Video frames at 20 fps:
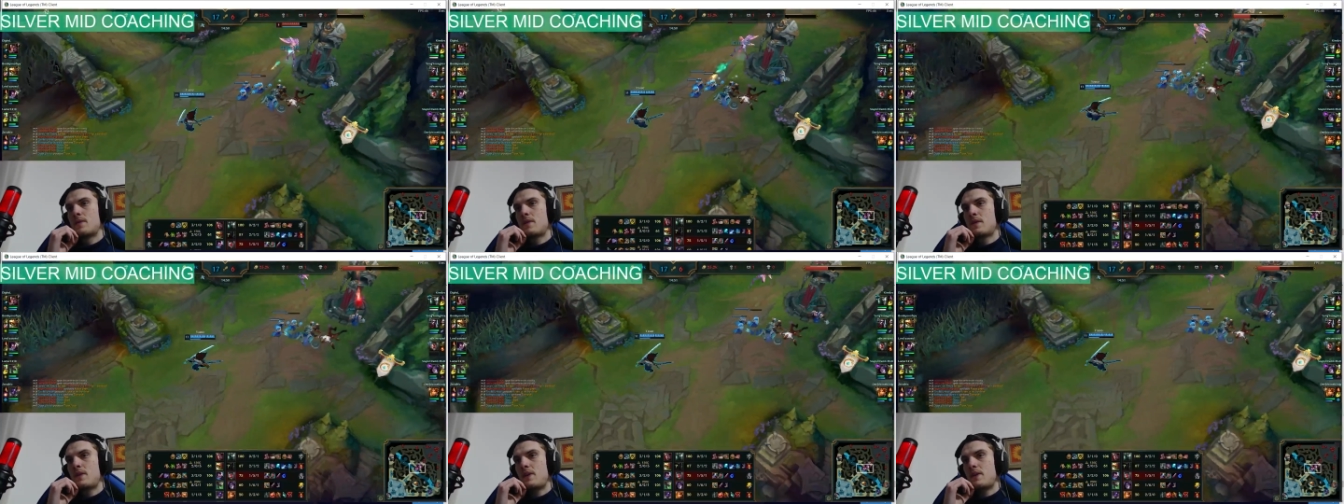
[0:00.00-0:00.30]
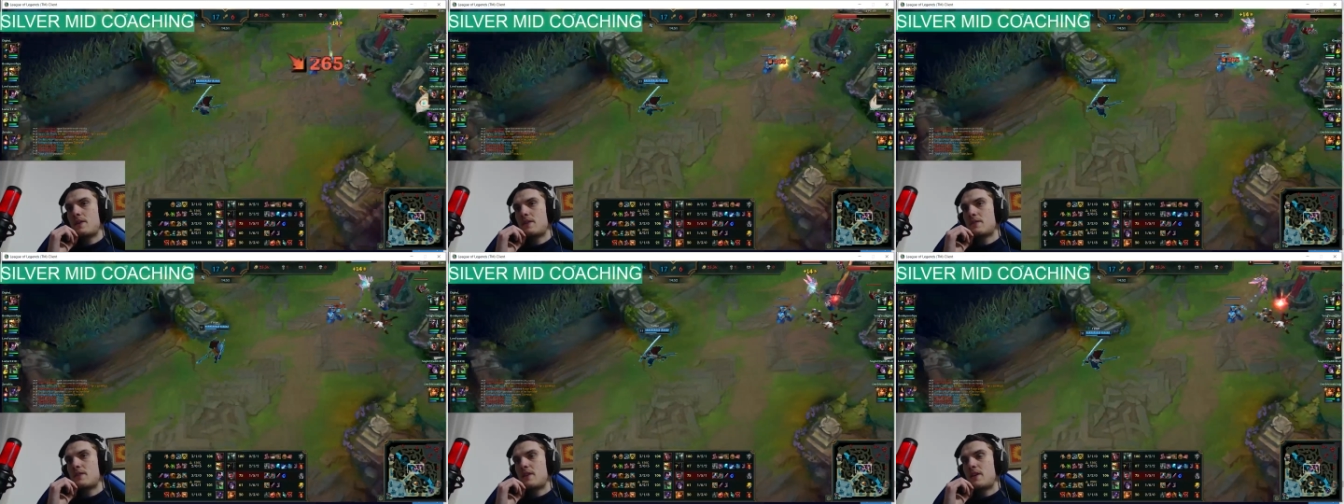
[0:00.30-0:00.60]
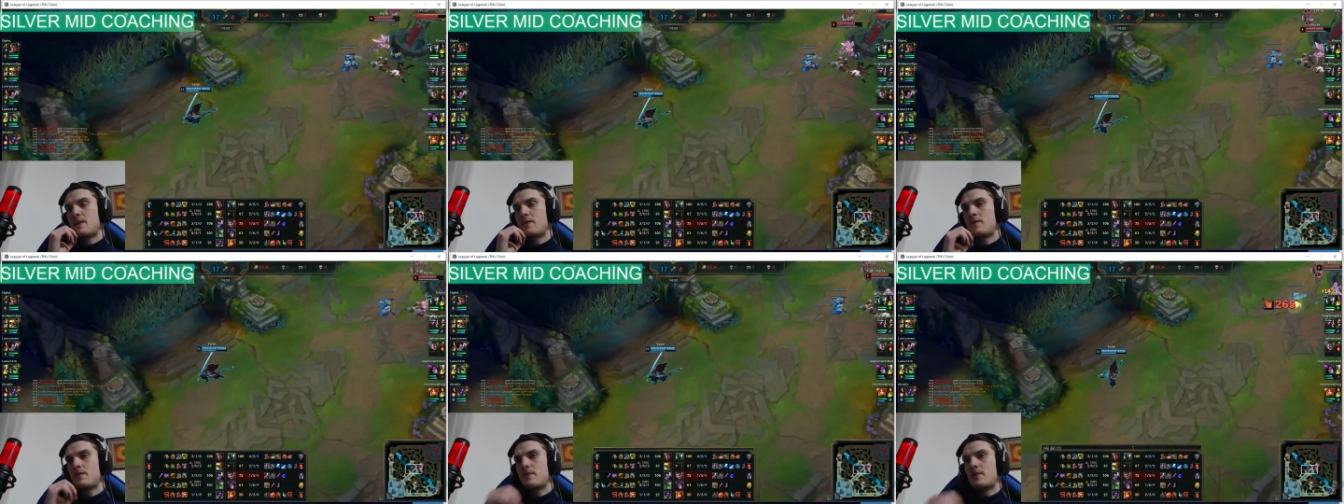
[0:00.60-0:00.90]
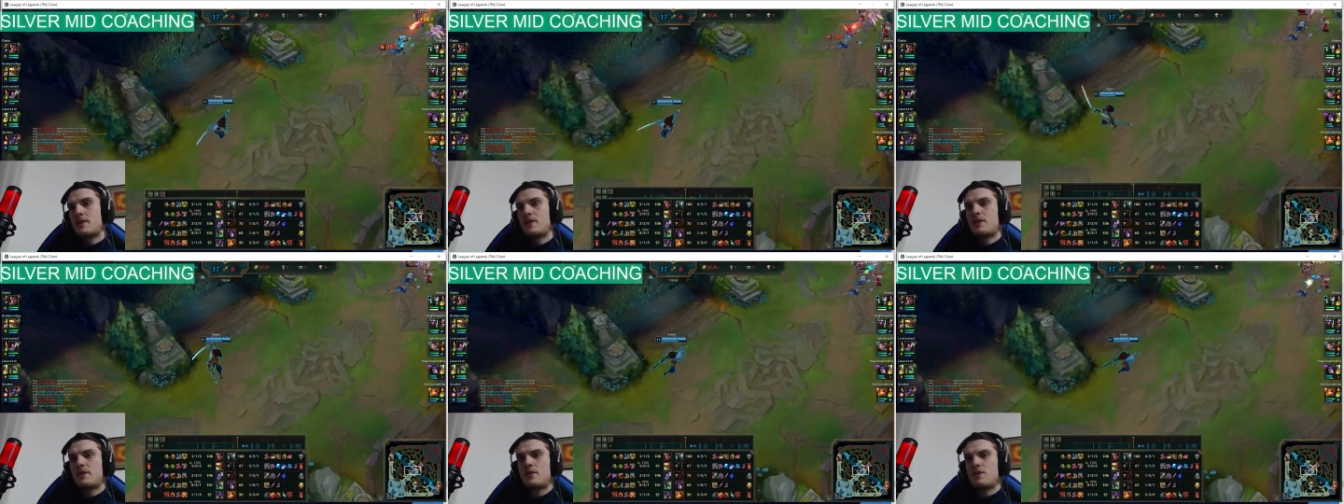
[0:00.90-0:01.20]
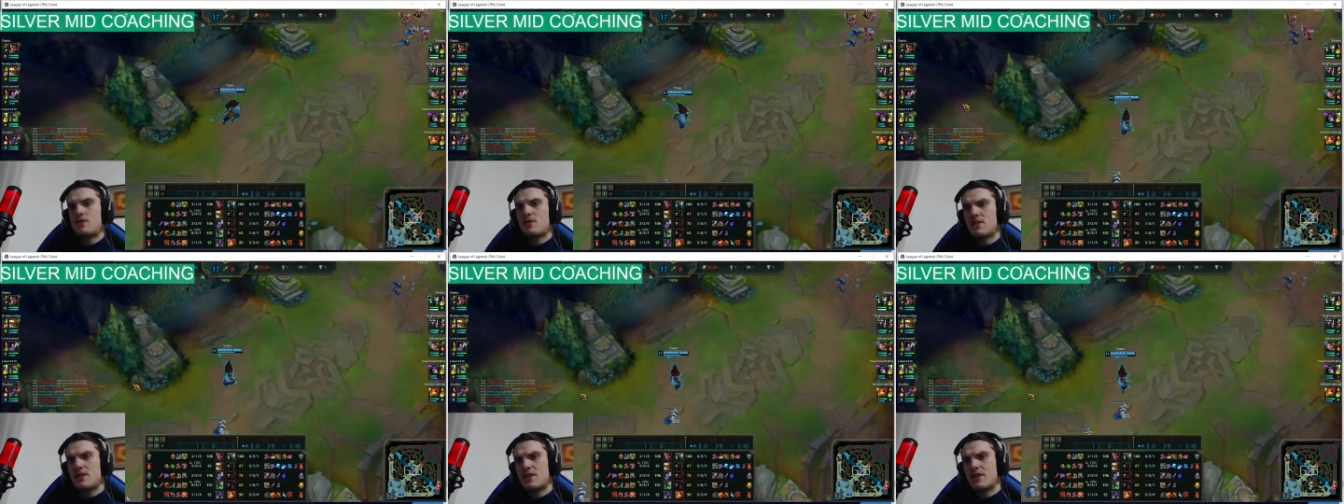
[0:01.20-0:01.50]
Yeah, this game, and it
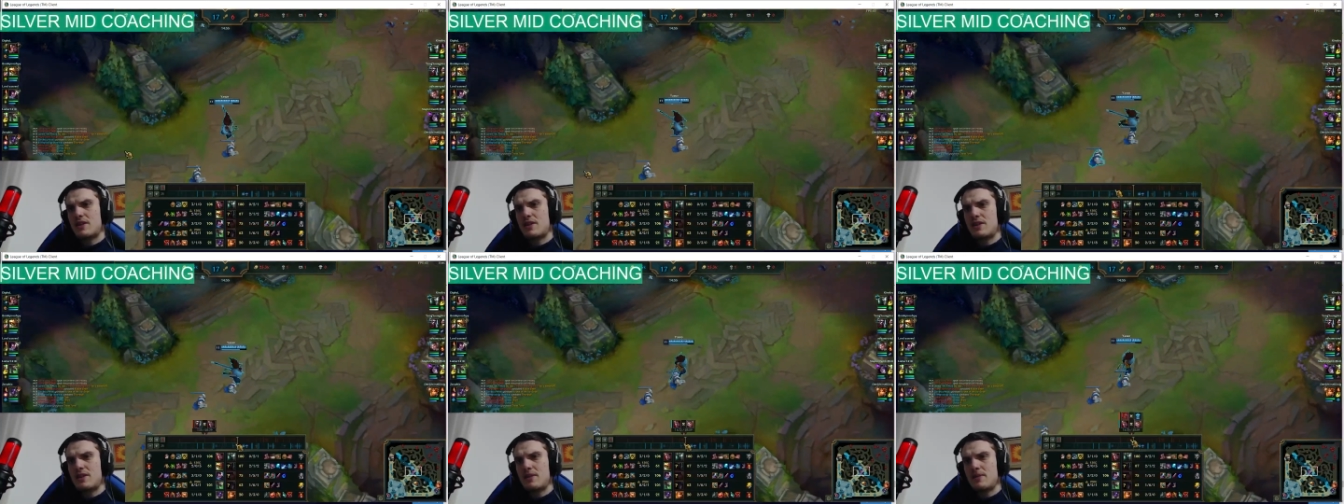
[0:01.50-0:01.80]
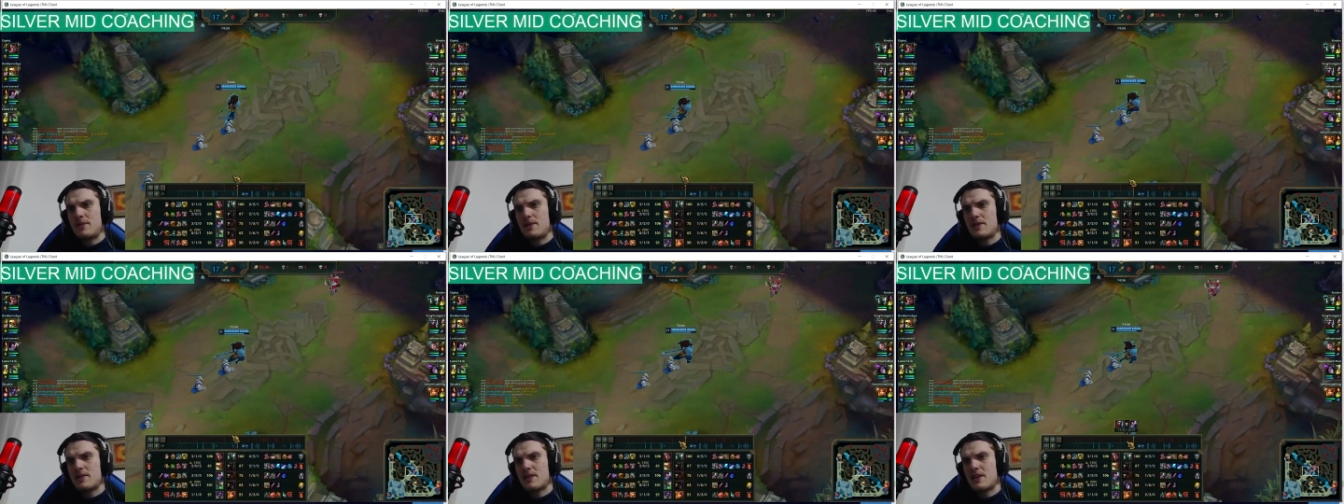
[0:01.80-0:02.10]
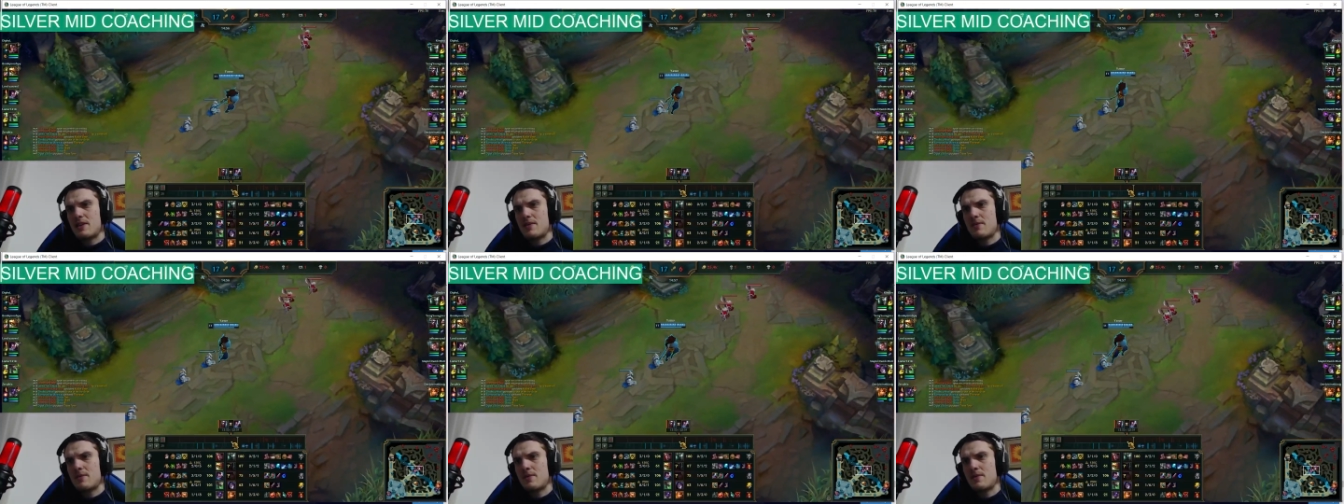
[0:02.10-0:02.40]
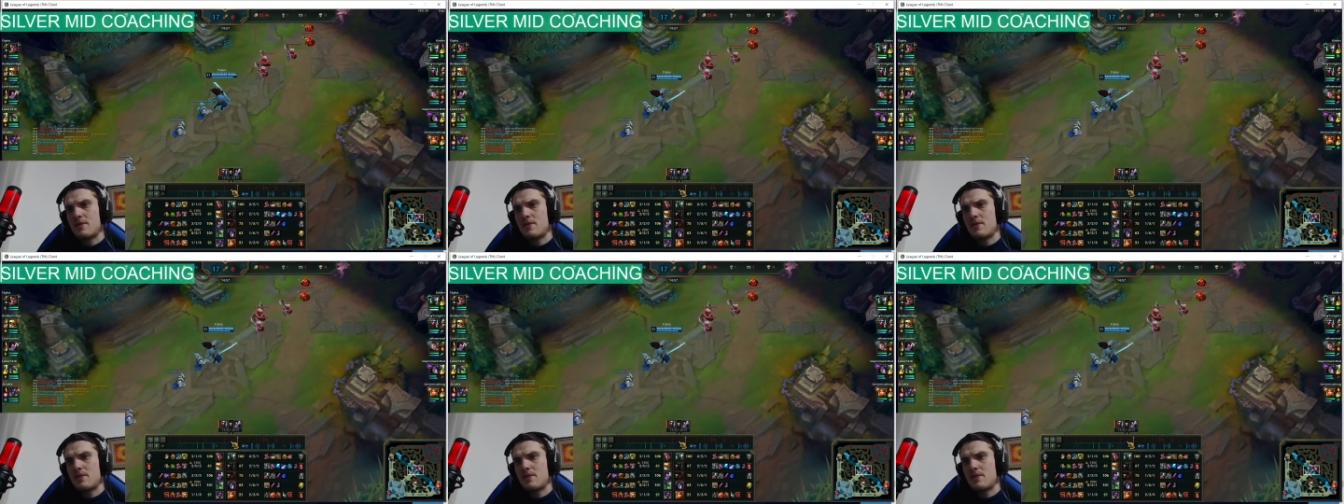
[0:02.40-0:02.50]
was a 30 minutes game?